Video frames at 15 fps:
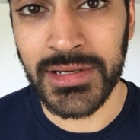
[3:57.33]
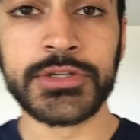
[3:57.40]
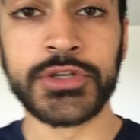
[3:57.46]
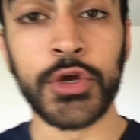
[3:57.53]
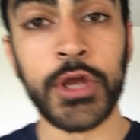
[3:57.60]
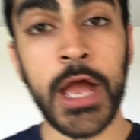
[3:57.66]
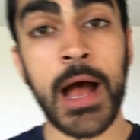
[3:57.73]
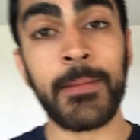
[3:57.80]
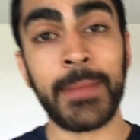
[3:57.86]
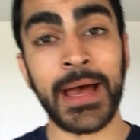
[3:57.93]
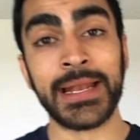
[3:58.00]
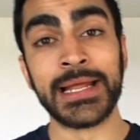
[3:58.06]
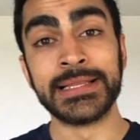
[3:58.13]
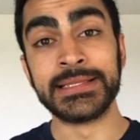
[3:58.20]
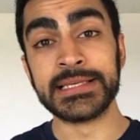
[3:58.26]
So yeah,
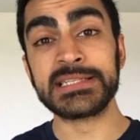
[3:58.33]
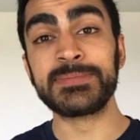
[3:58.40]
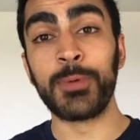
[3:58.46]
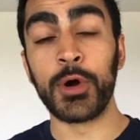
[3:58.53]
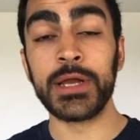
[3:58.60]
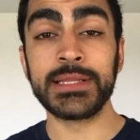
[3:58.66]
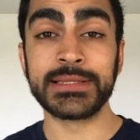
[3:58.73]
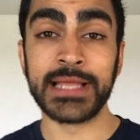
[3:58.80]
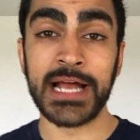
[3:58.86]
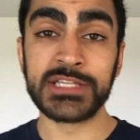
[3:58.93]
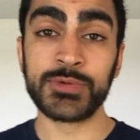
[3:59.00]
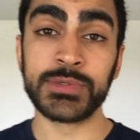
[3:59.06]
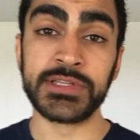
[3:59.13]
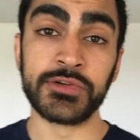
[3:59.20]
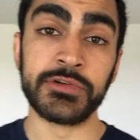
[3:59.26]
man, at this point,
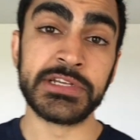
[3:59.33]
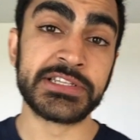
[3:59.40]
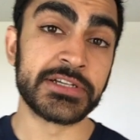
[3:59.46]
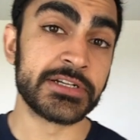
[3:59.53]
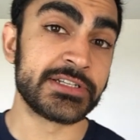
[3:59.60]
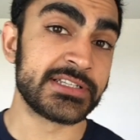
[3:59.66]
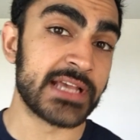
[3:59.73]
that's what the research